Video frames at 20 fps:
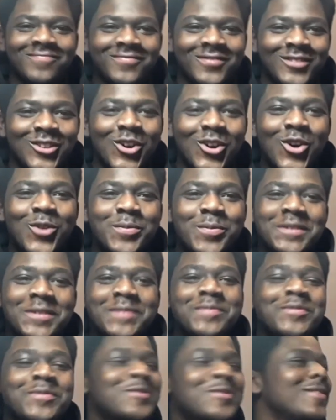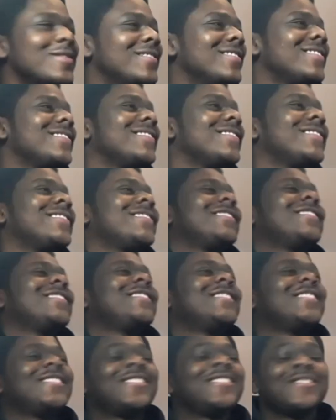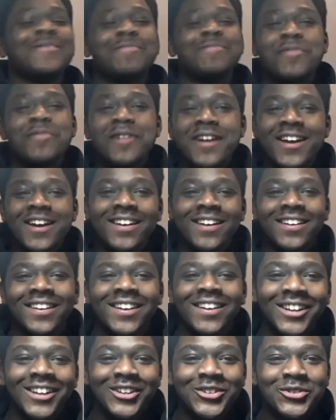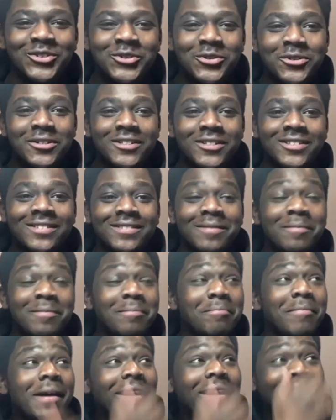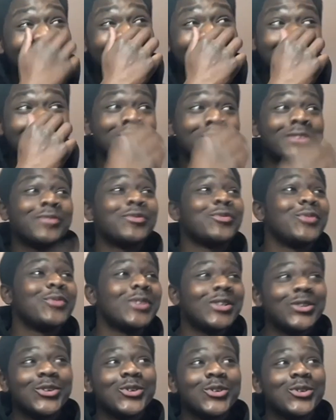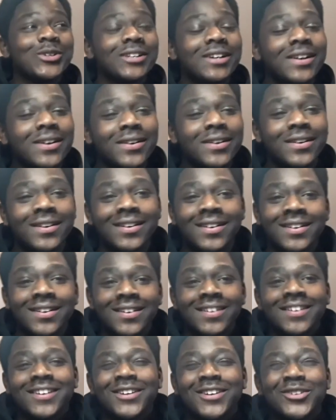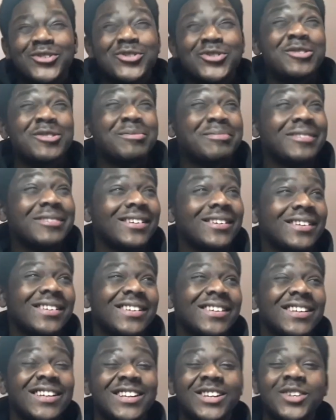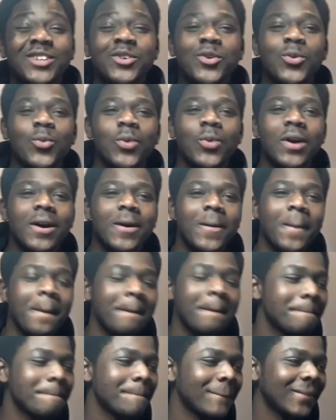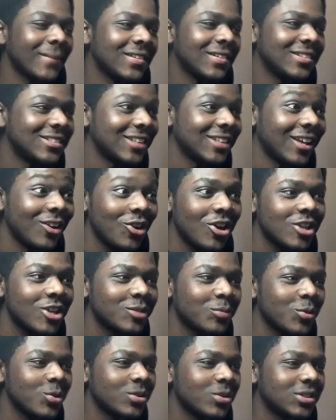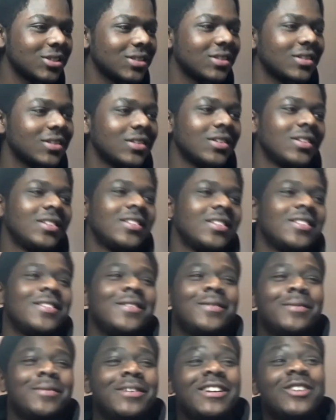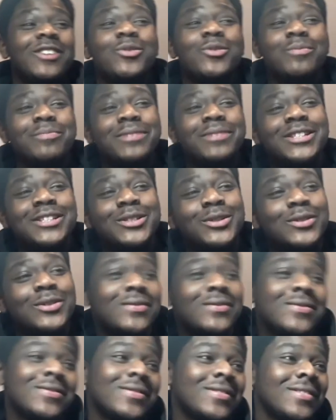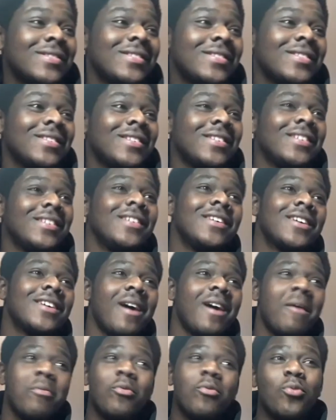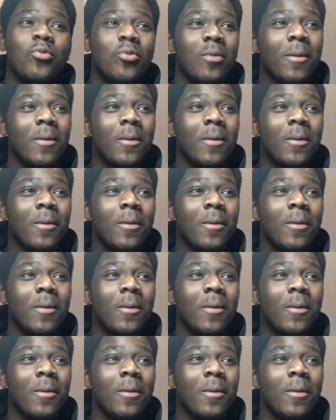Yo people, it's your boy AD Talks, back again with another video now. I know it's been a little while since I last posted, a little busy with a couple